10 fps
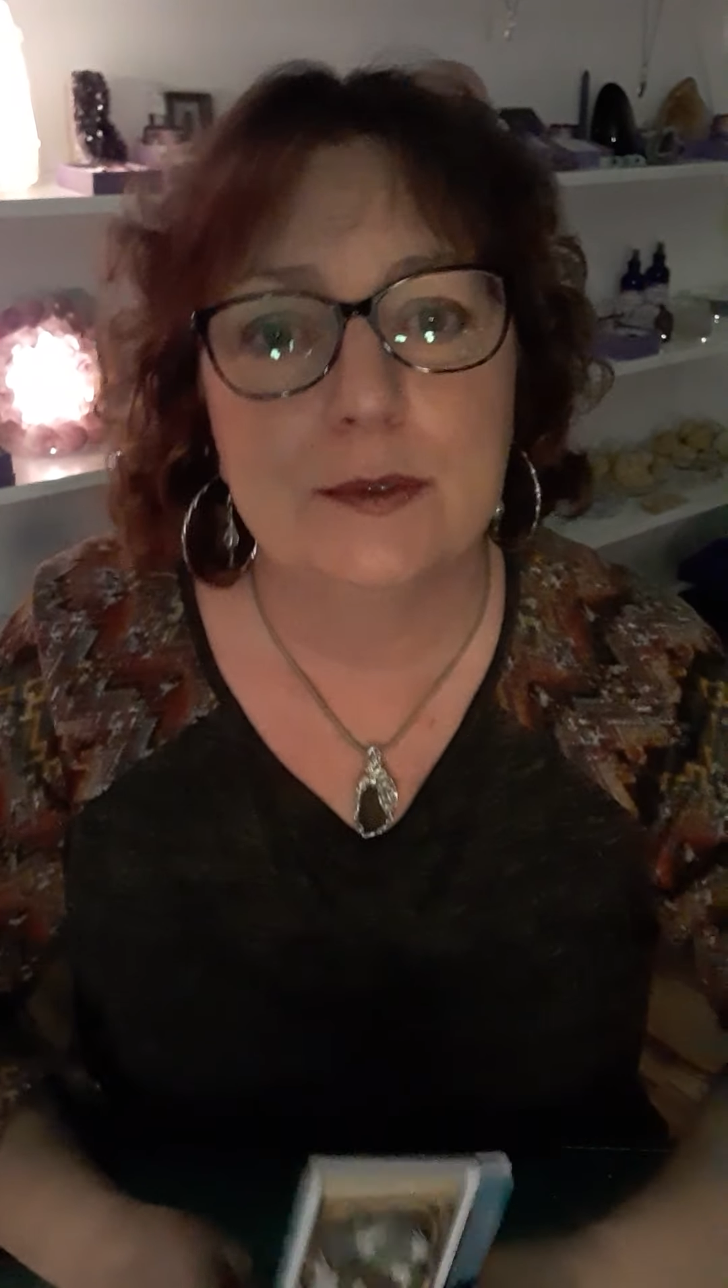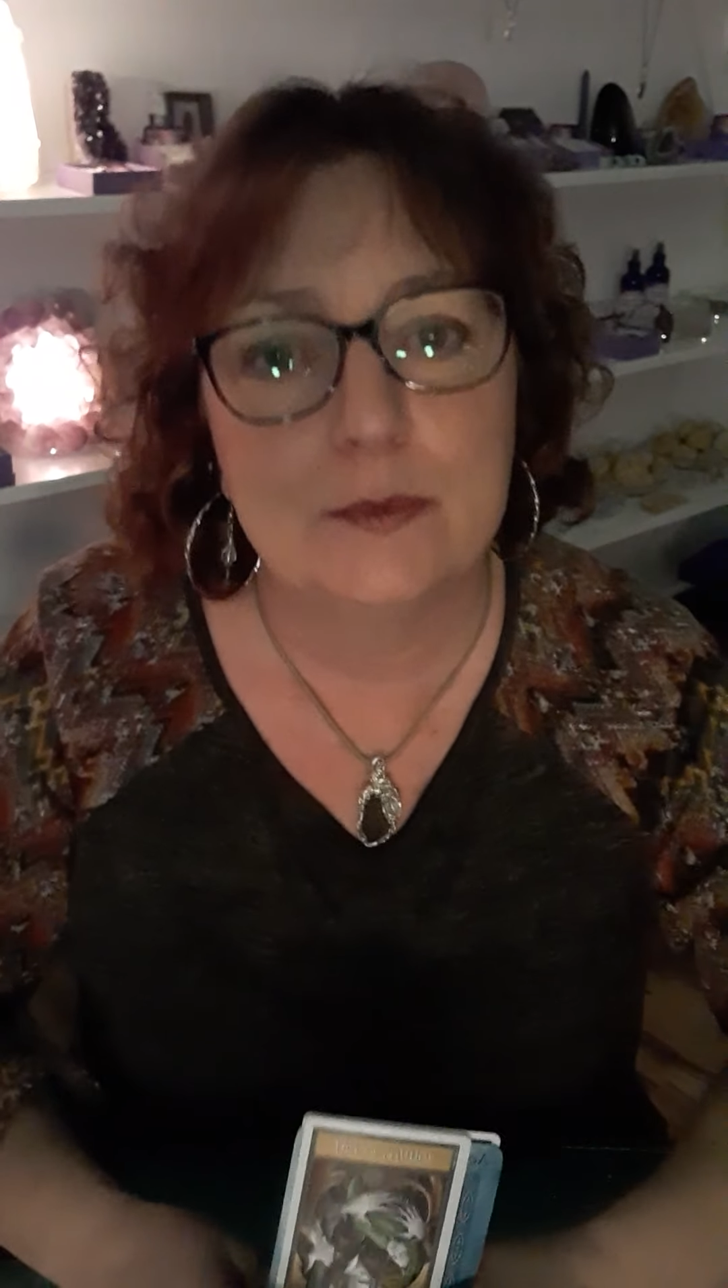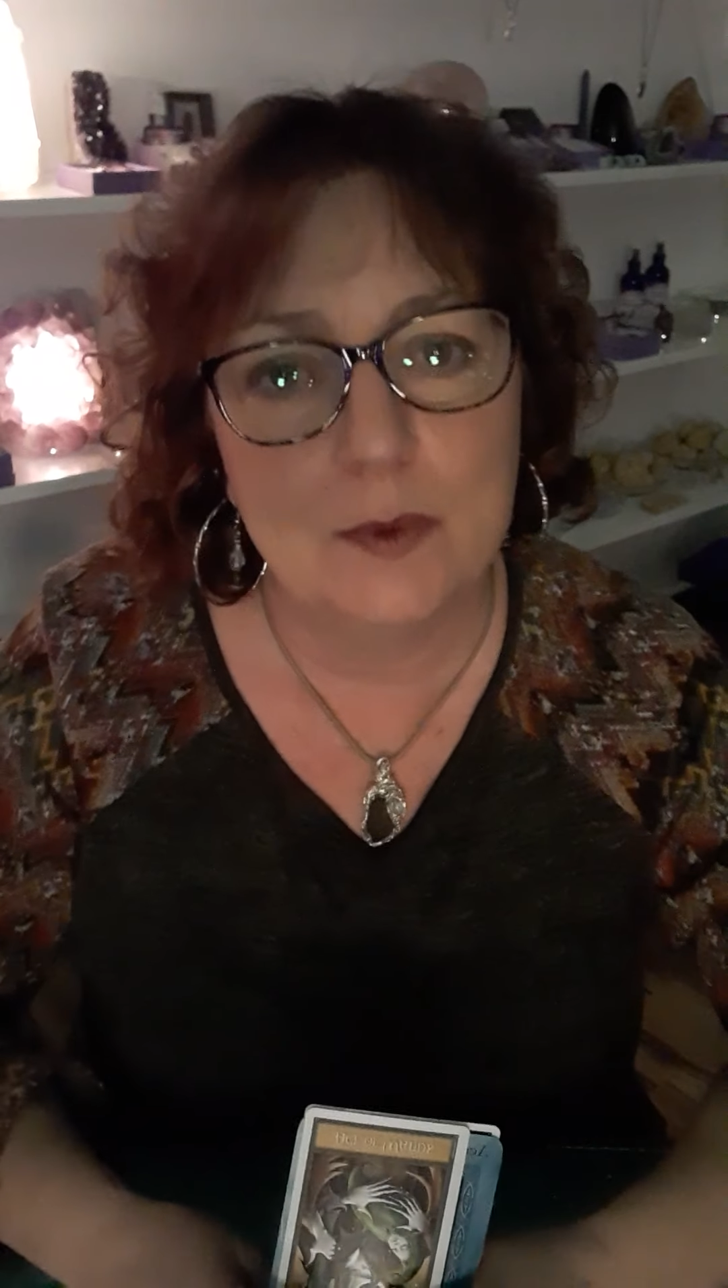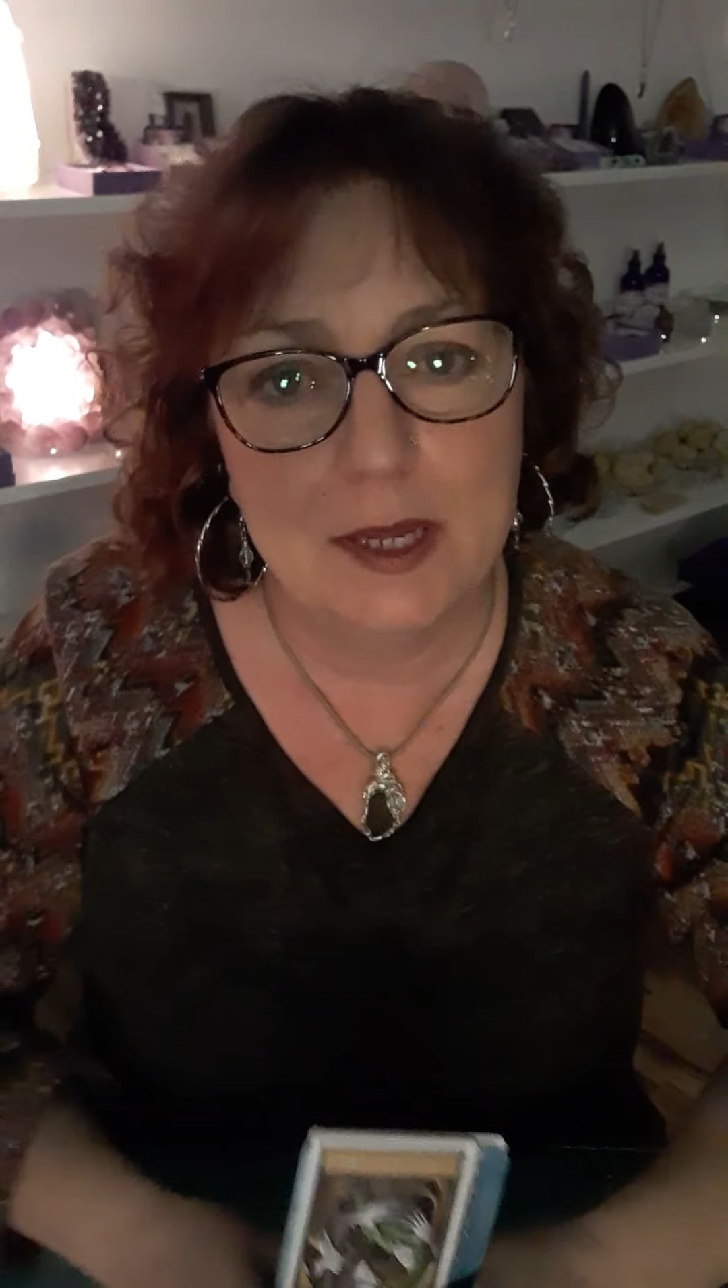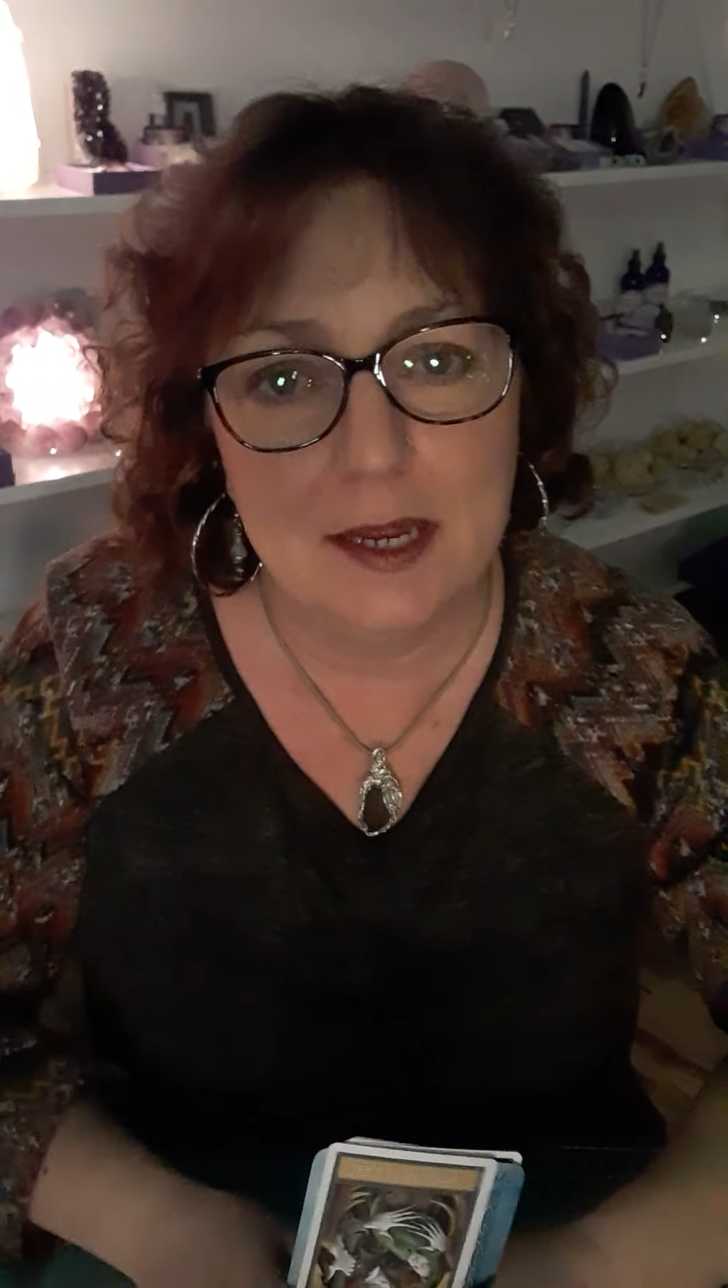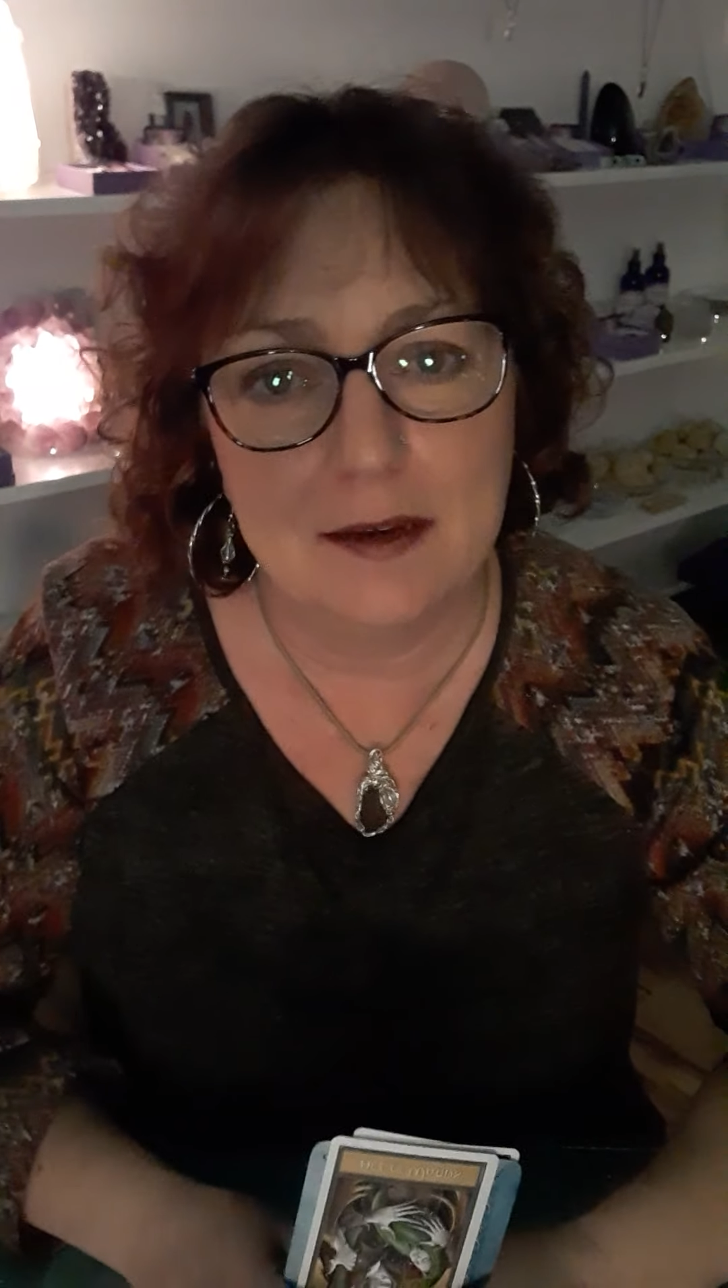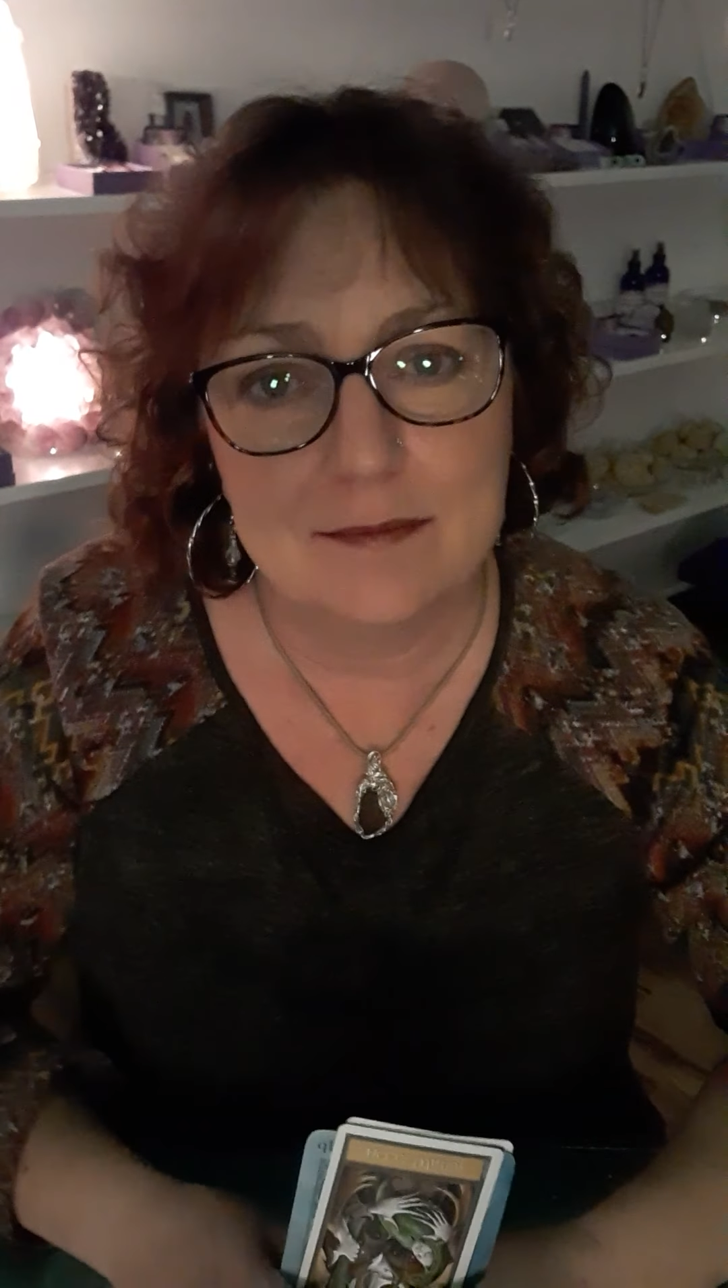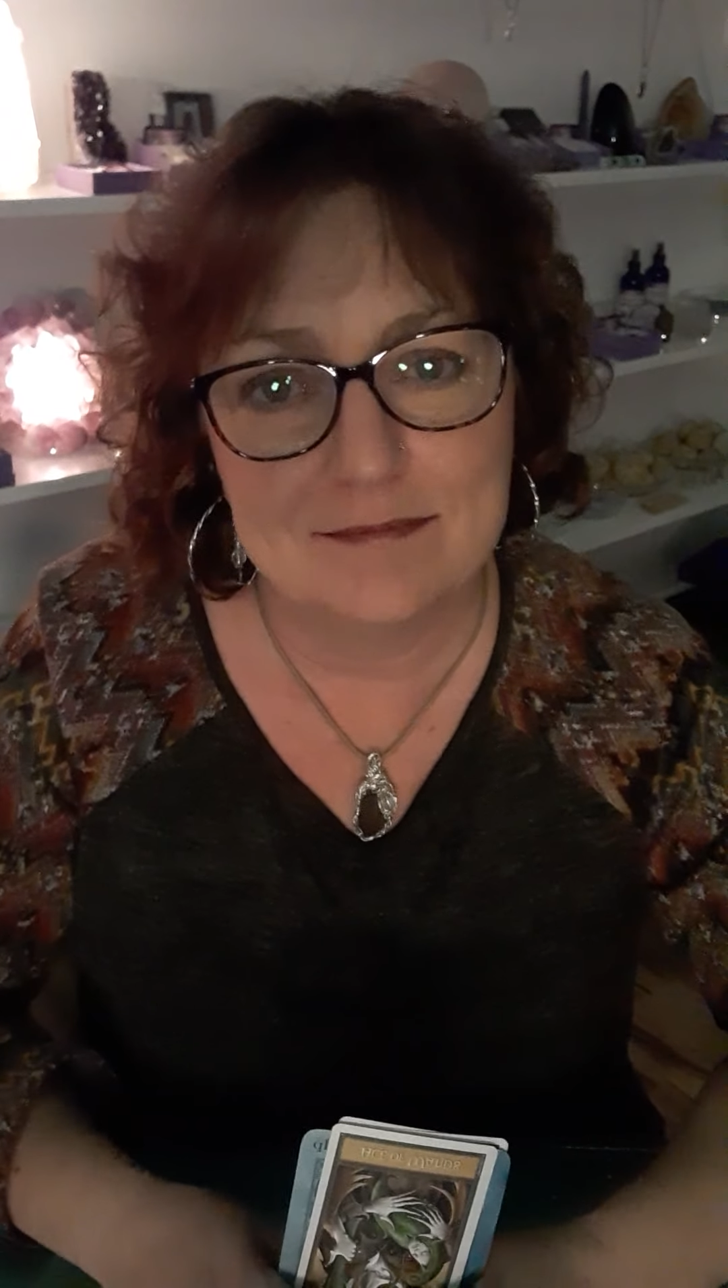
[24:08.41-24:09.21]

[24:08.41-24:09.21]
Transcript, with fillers: reading.